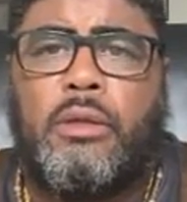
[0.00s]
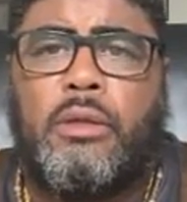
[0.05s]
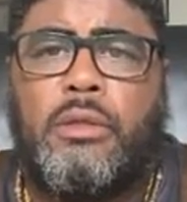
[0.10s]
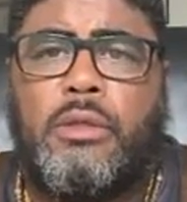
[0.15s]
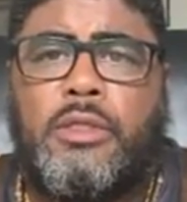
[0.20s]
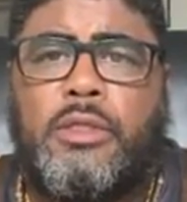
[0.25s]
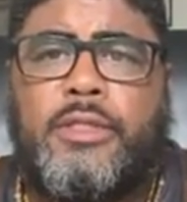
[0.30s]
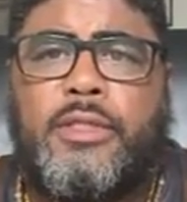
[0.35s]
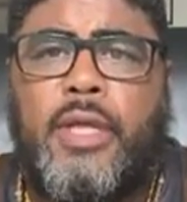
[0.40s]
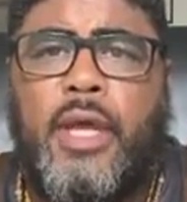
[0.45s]

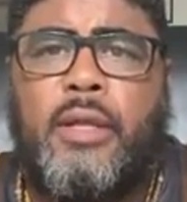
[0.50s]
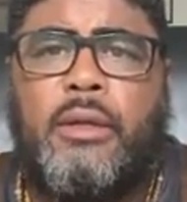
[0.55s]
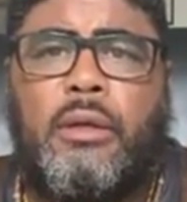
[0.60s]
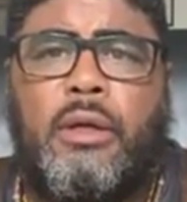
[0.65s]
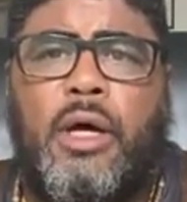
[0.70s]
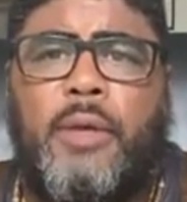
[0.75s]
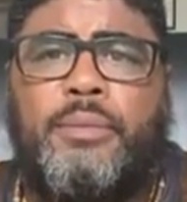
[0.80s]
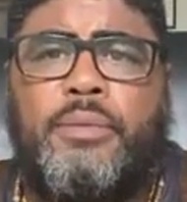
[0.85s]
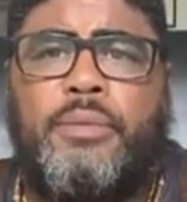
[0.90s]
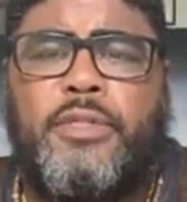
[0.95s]
set
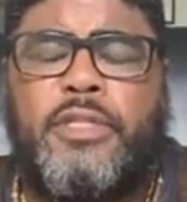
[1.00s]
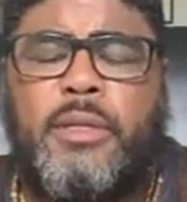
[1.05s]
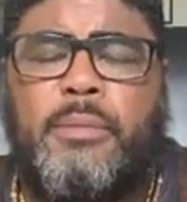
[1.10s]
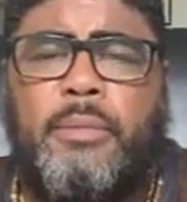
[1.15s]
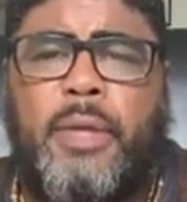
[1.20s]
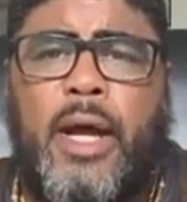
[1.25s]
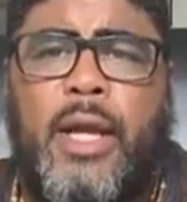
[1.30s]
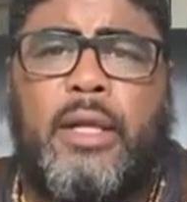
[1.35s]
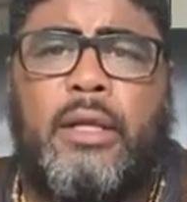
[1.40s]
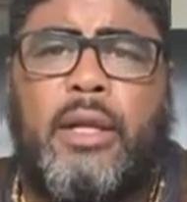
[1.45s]
up
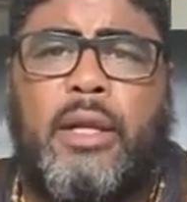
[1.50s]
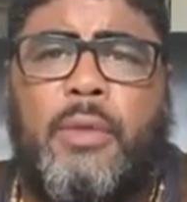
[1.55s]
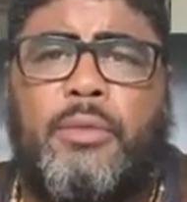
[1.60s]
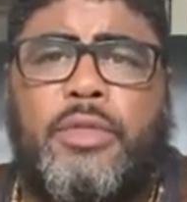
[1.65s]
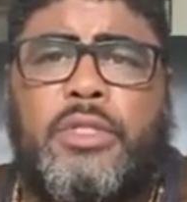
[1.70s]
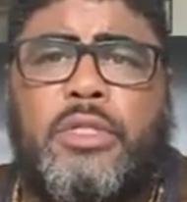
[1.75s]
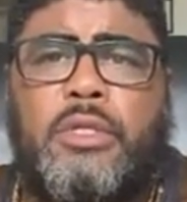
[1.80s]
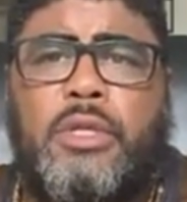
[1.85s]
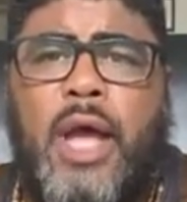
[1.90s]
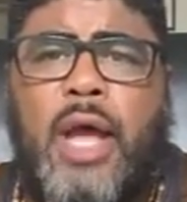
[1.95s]
somebody that
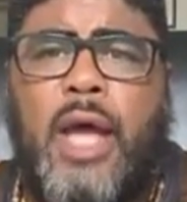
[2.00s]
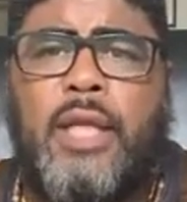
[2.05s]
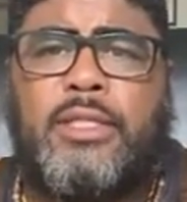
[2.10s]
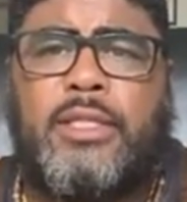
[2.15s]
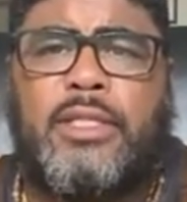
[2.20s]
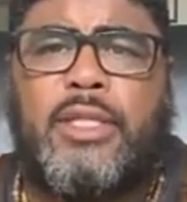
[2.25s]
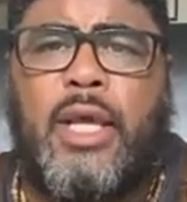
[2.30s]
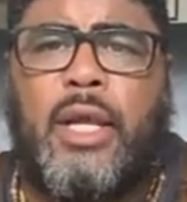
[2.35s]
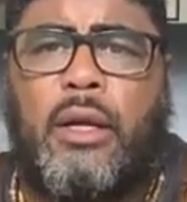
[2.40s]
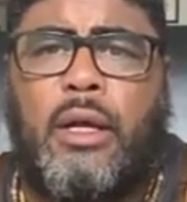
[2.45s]
was not
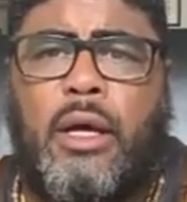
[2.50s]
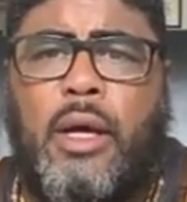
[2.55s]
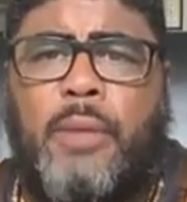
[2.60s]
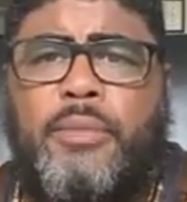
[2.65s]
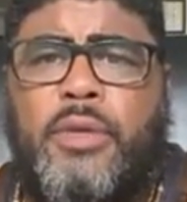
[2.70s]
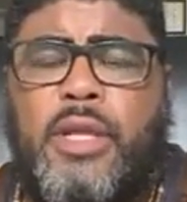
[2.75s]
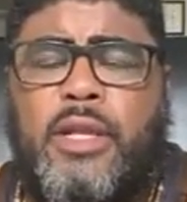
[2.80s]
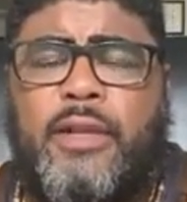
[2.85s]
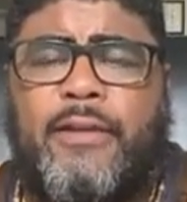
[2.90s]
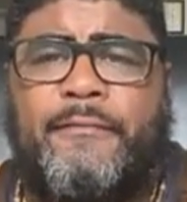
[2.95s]
set
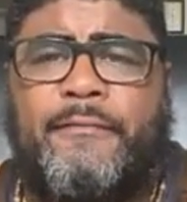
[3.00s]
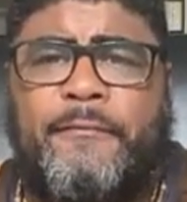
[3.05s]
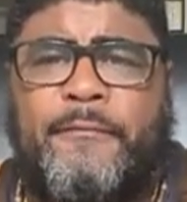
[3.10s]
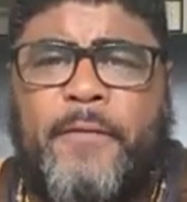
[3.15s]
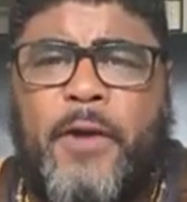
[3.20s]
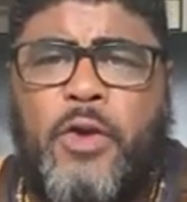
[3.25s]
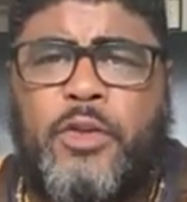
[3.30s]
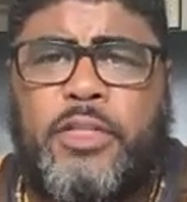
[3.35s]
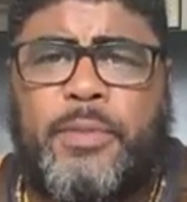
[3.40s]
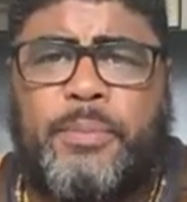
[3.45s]
up in the
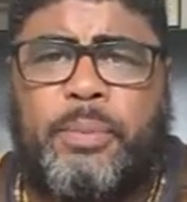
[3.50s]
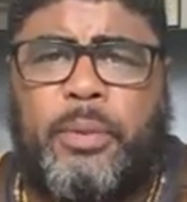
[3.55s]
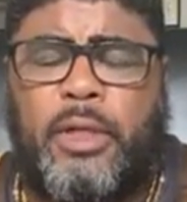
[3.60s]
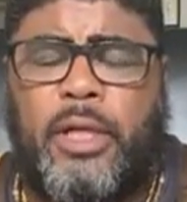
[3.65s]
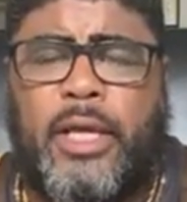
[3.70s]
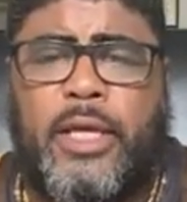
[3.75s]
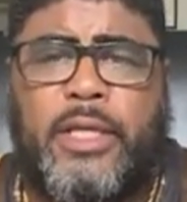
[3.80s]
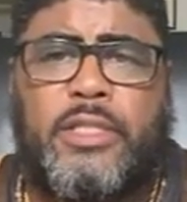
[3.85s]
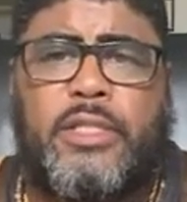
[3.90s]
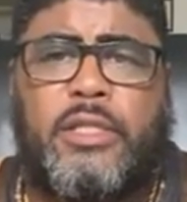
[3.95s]
first
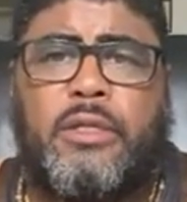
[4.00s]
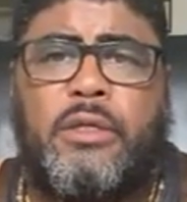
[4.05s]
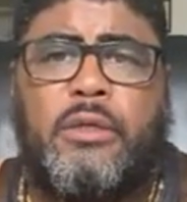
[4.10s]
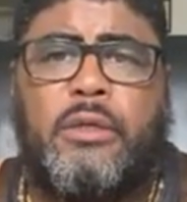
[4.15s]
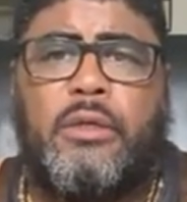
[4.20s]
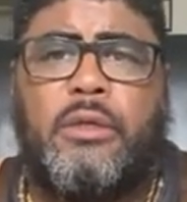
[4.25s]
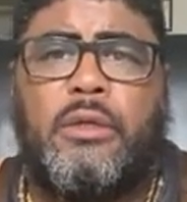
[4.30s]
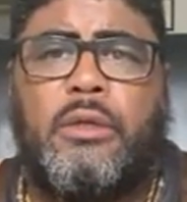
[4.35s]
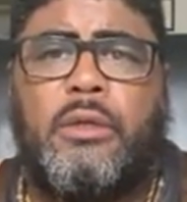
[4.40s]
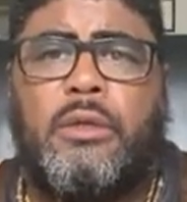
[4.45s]
place
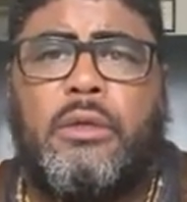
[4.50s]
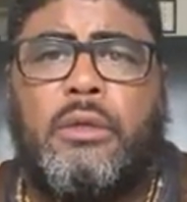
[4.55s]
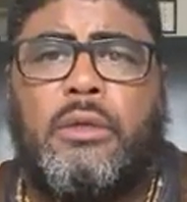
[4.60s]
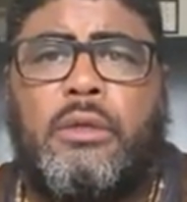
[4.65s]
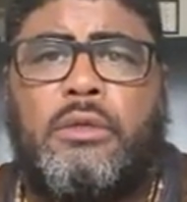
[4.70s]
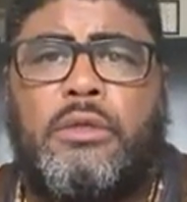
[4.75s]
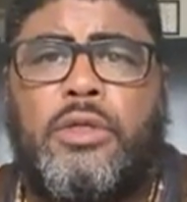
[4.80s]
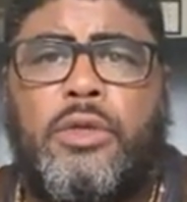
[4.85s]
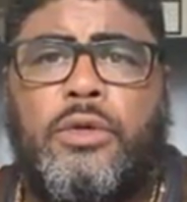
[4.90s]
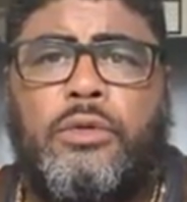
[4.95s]

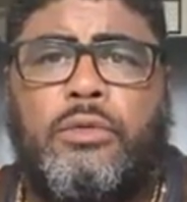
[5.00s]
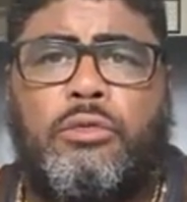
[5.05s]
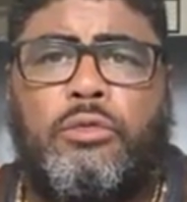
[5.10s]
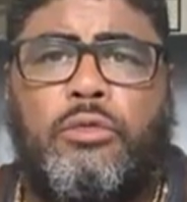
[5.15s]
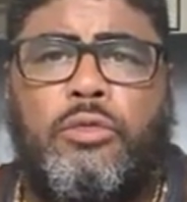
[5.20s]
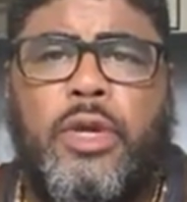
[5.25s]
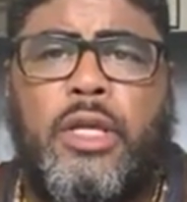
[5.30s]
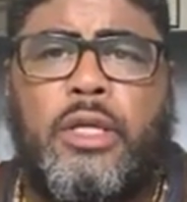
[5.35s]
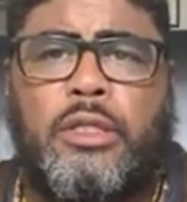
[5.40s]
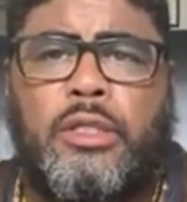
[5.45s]
to
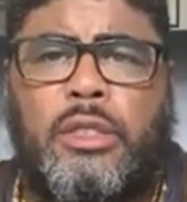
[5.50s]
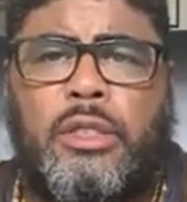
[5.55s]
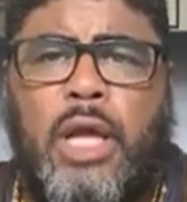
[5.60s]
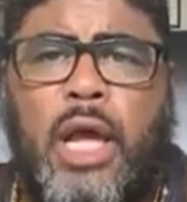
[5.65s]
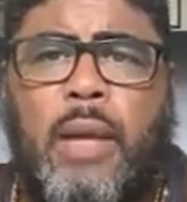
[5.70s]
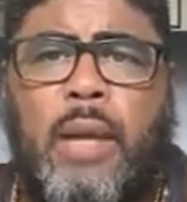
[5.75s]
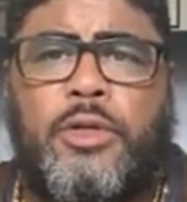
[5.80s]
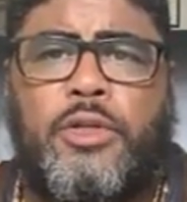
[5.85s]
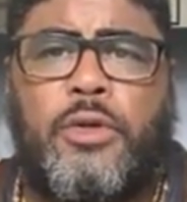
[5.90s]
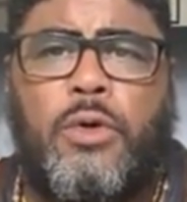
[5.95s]

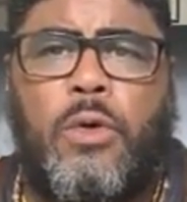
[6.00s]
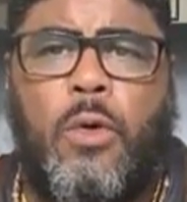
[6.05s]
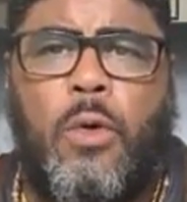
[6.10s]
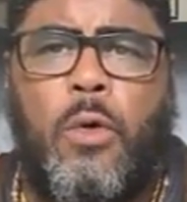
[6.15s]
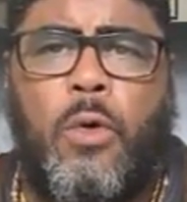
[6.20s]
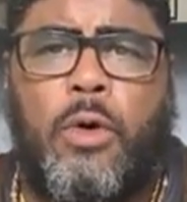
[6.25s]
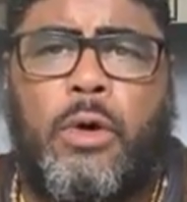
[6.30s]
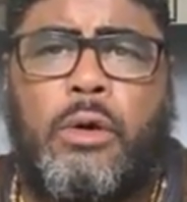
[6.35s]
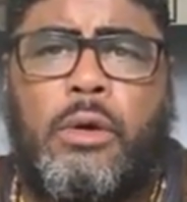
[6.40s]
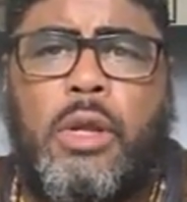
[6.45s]
reestablish
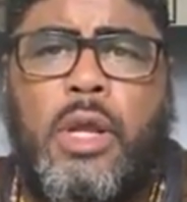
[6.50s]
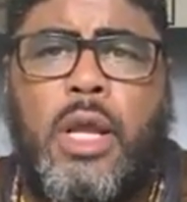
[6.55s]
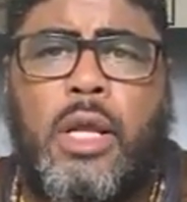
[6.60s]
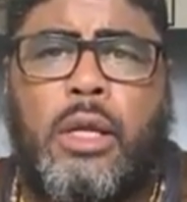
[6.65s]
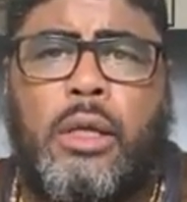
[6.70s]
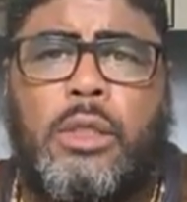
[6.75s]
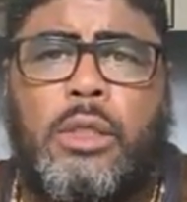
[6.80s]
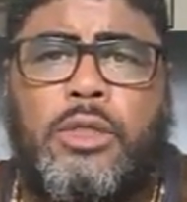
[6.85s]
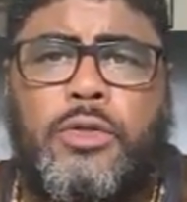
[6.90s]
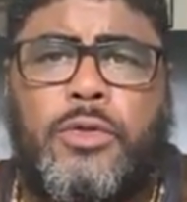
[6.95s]
order
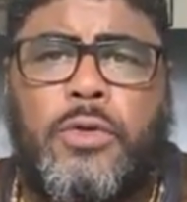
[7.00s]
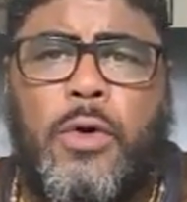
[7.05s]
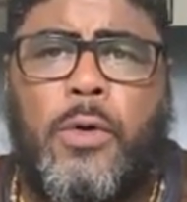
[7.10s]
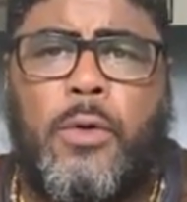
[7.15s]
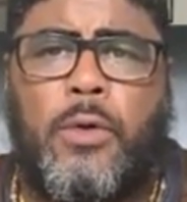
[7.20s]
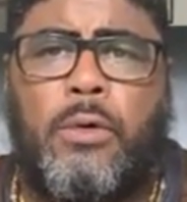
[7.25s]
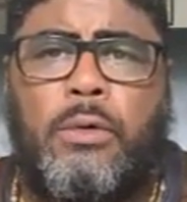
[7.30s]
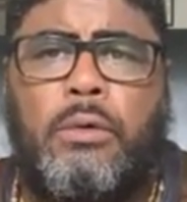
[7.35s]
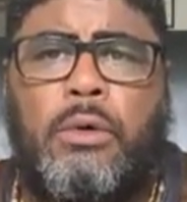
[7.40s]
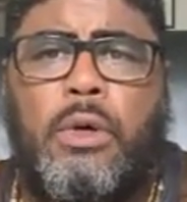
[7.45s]
and
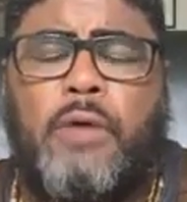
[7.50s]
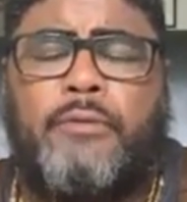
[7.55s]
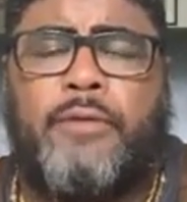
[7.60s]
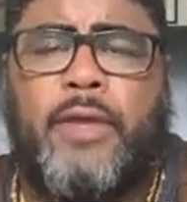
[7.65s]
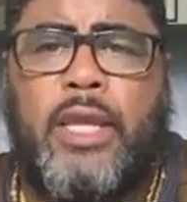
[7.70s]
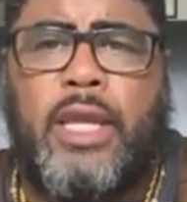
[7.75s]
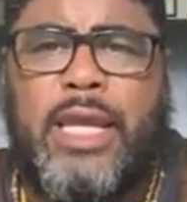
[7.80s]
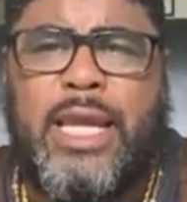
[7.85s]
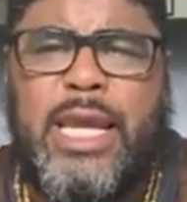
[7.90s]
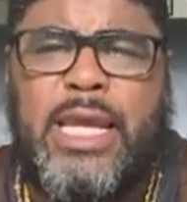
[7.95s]
control of a
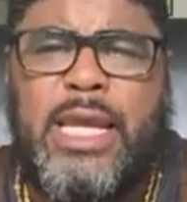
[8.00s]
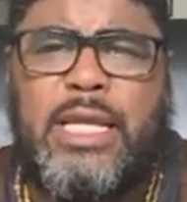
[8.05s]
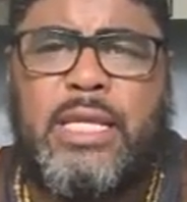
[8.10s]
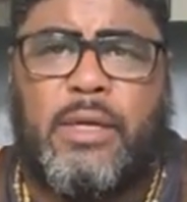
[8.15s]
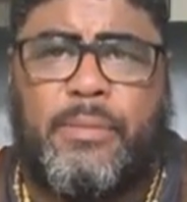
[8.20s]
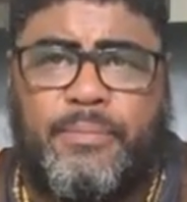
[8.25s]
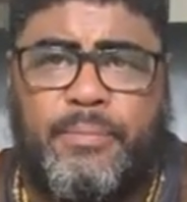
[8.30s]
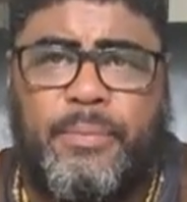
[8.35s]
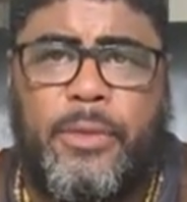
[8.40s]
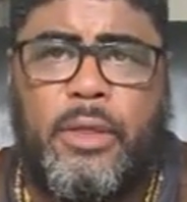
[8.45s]

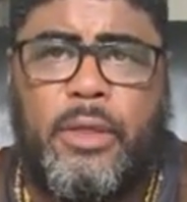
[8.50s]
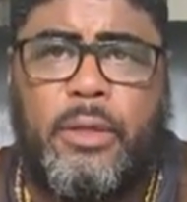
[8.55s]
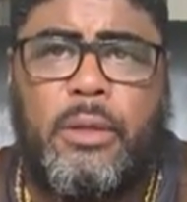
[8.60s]
kingdom.